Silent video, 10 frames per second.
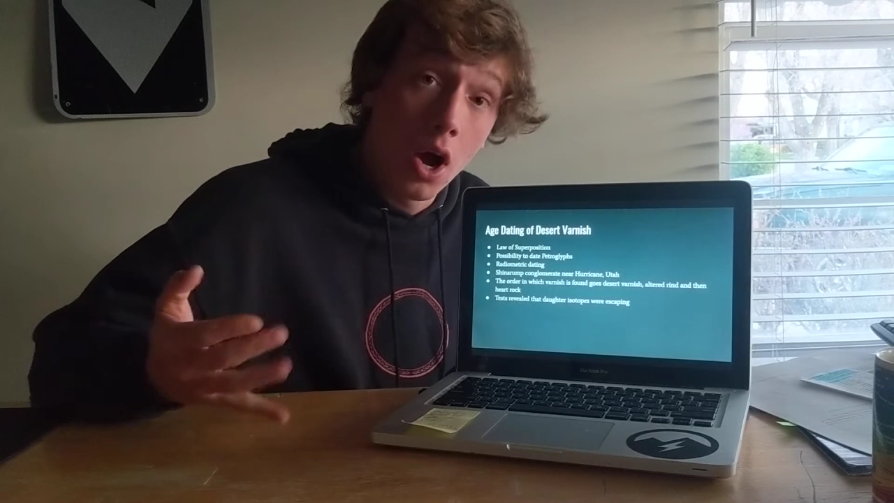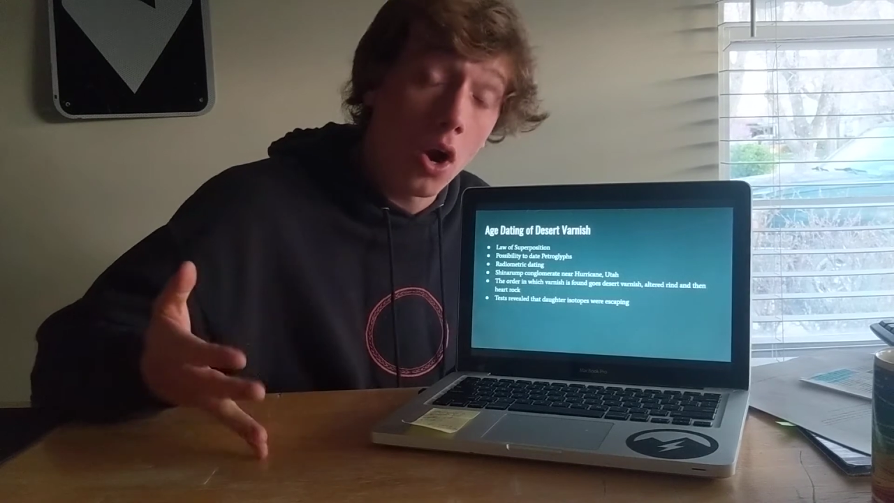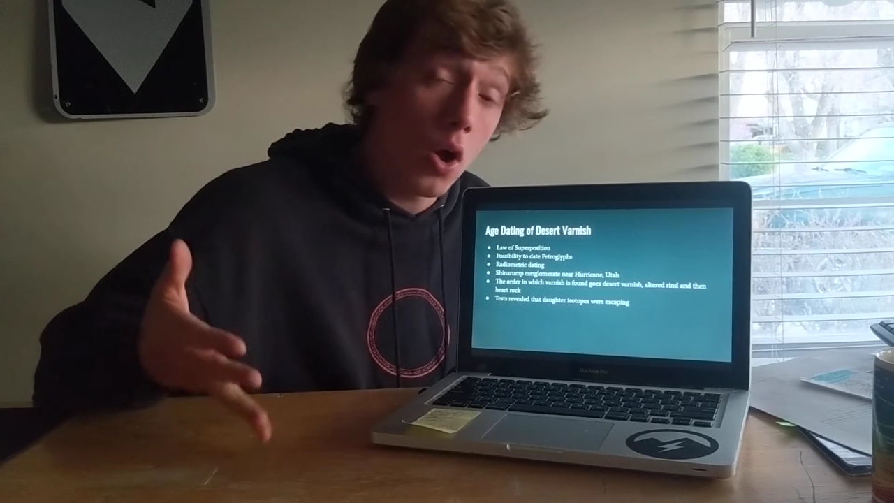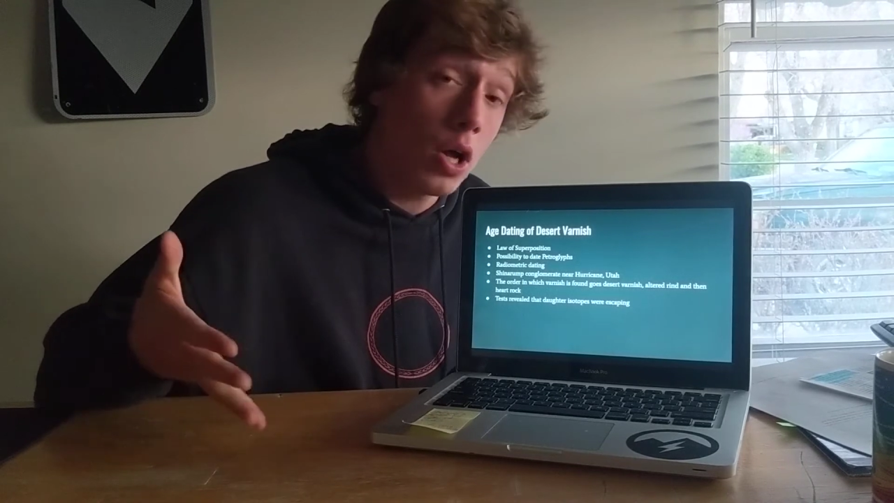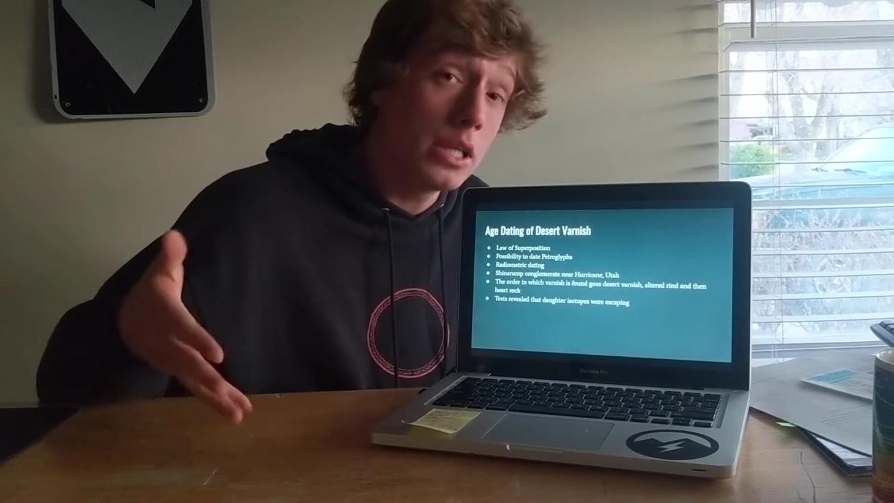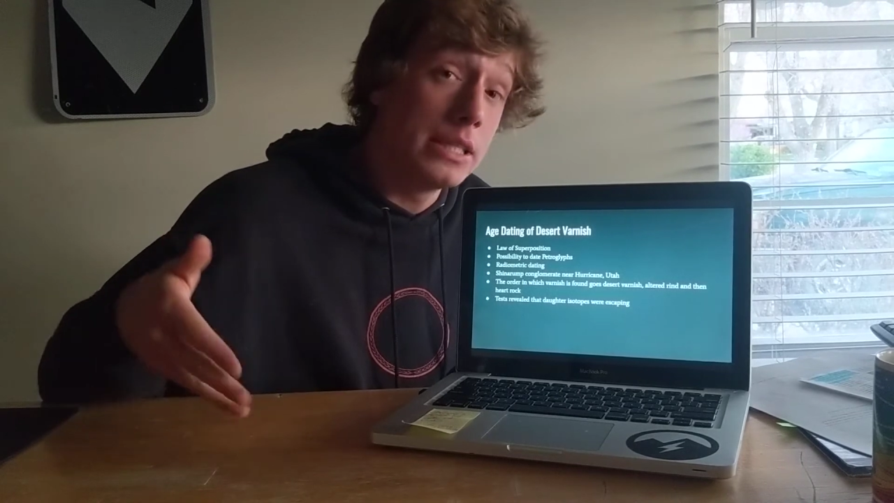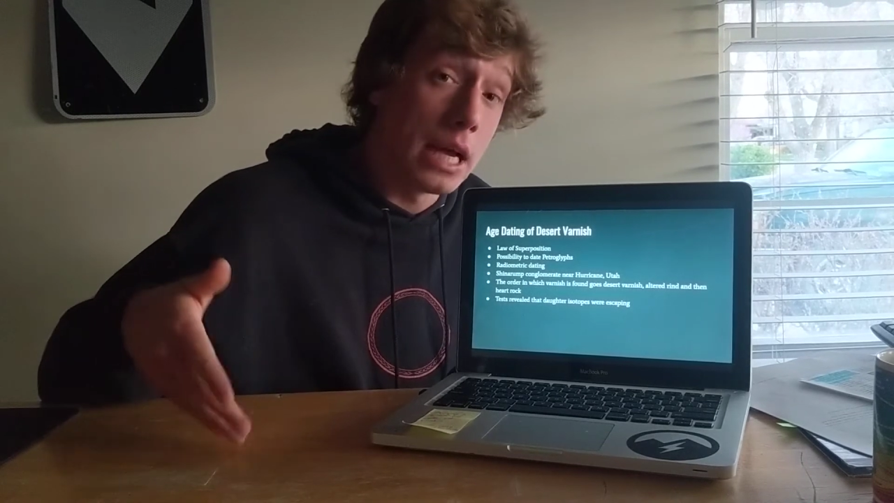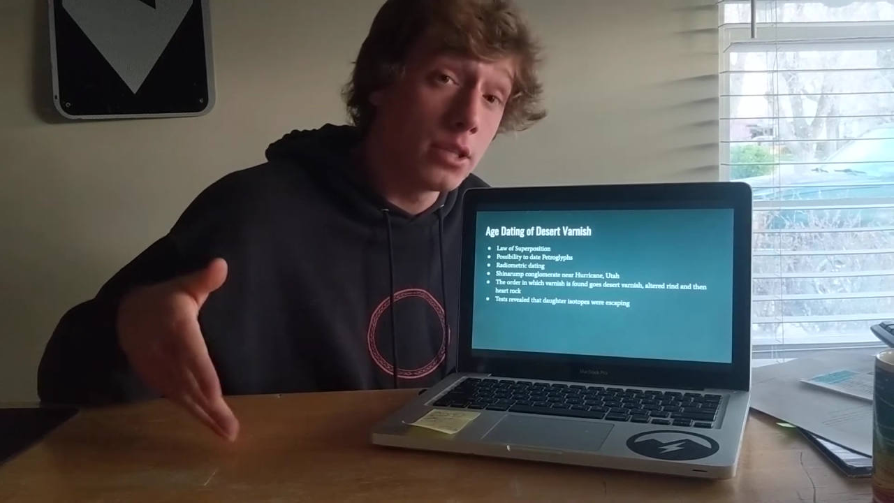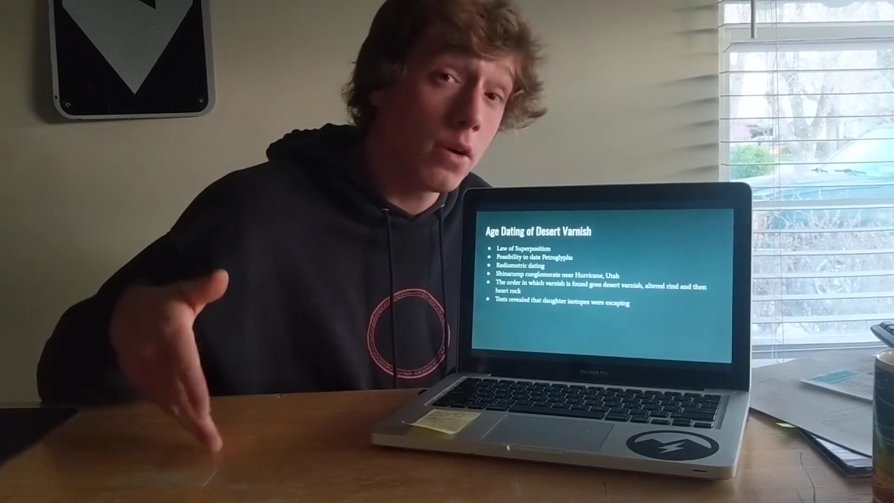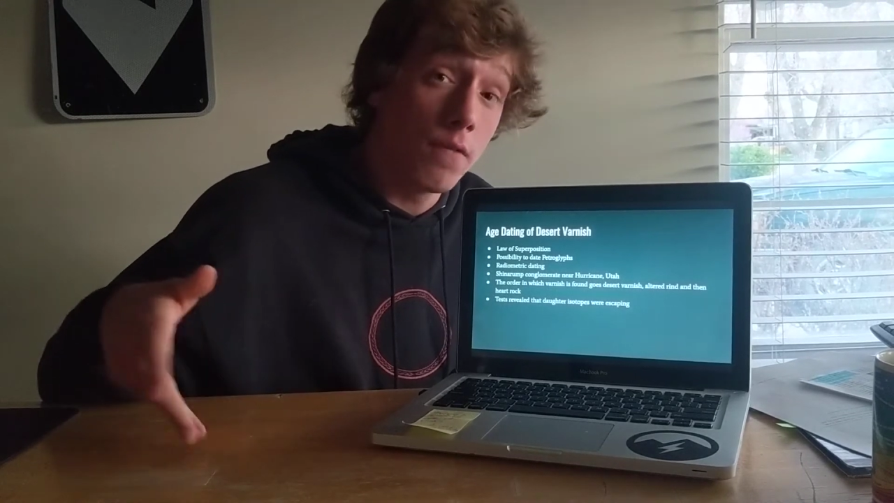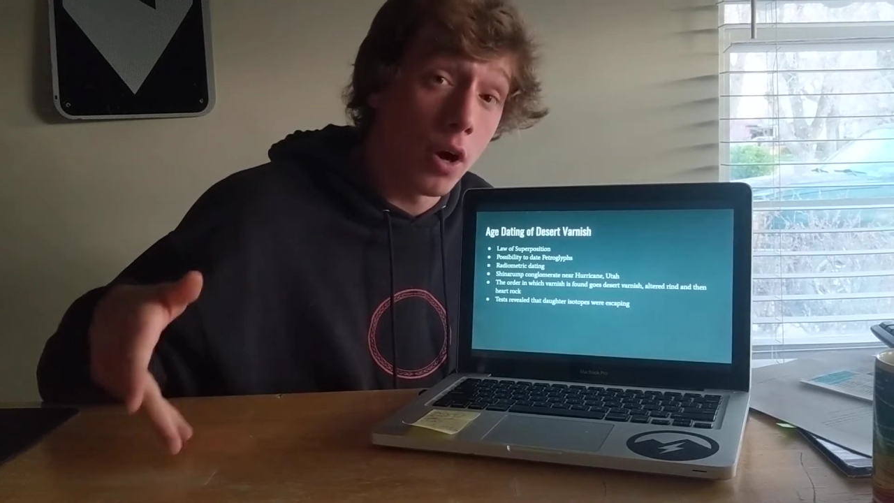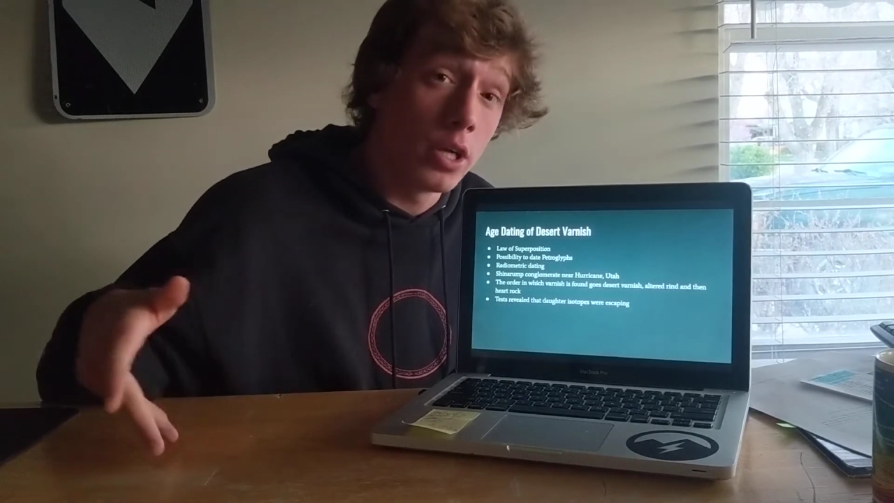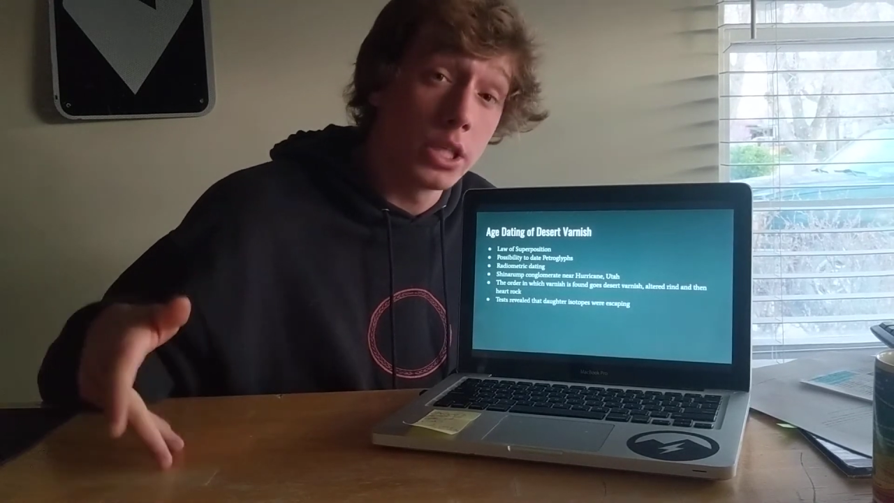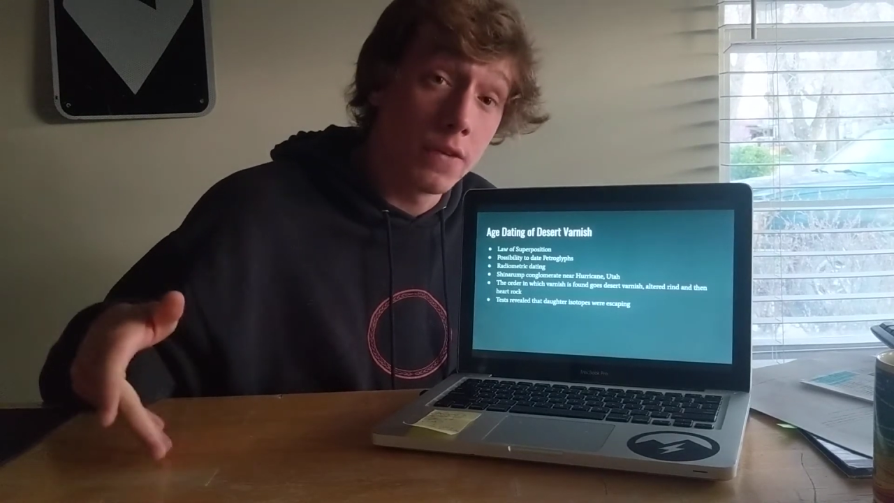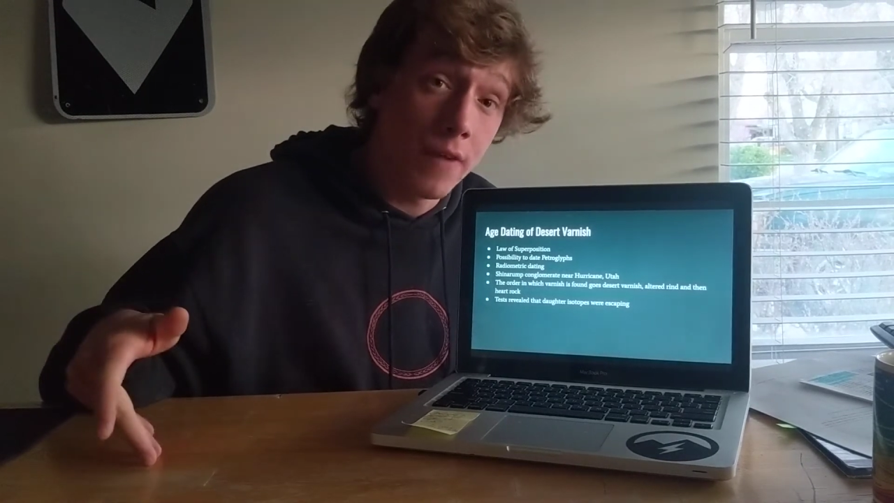are on desert
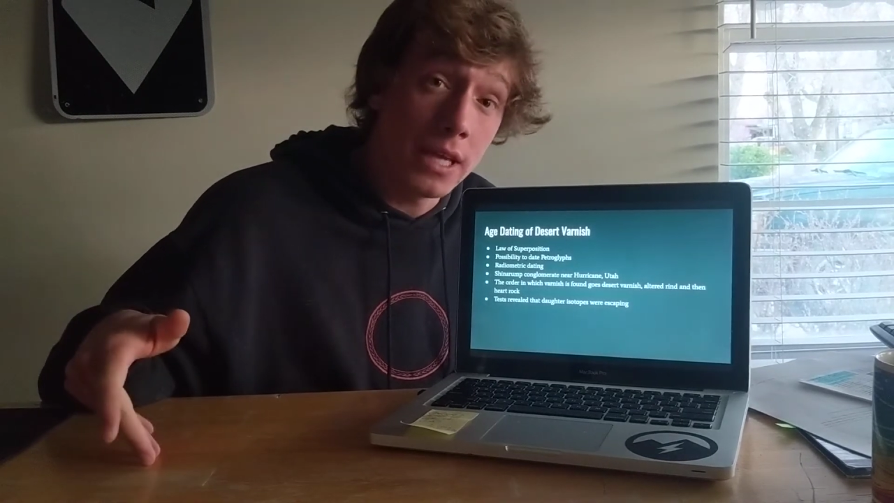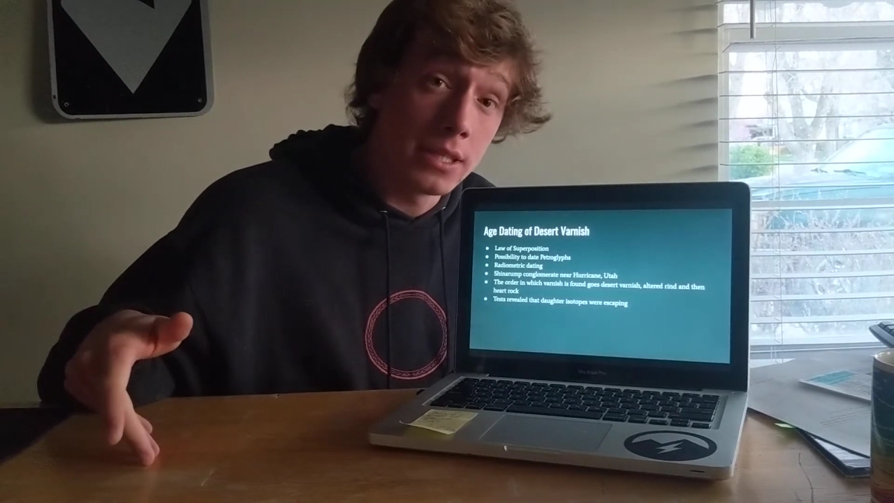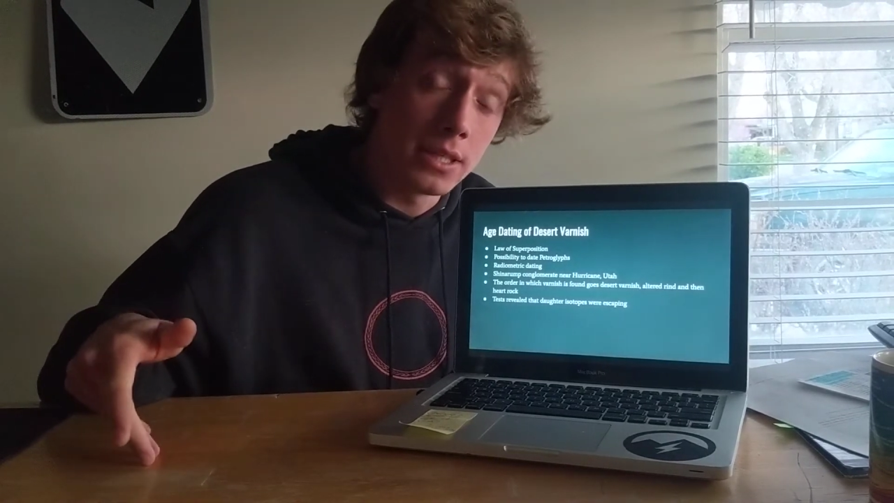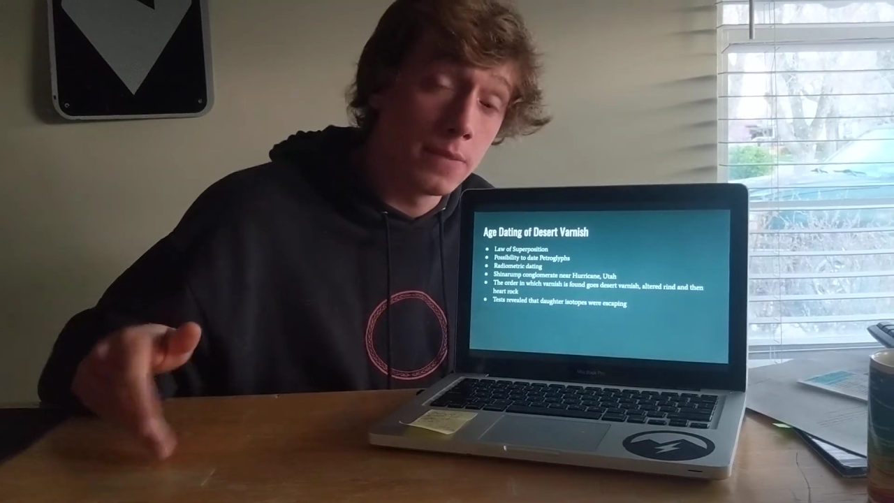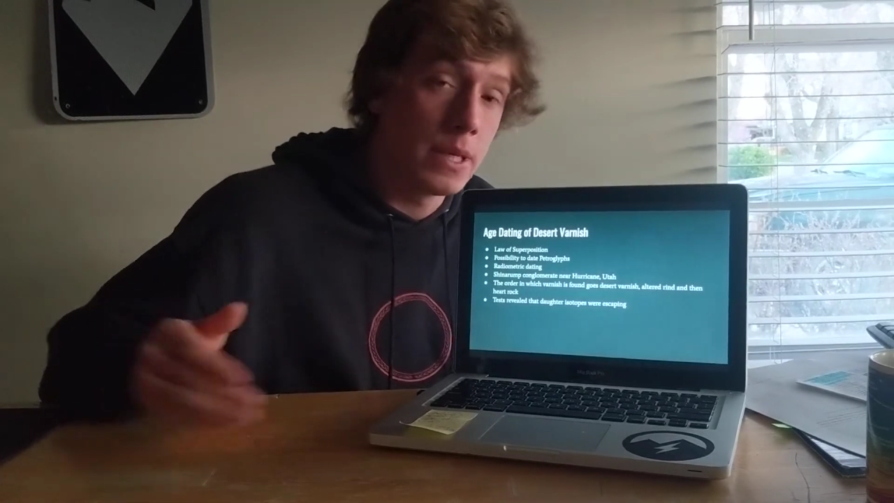varnish faces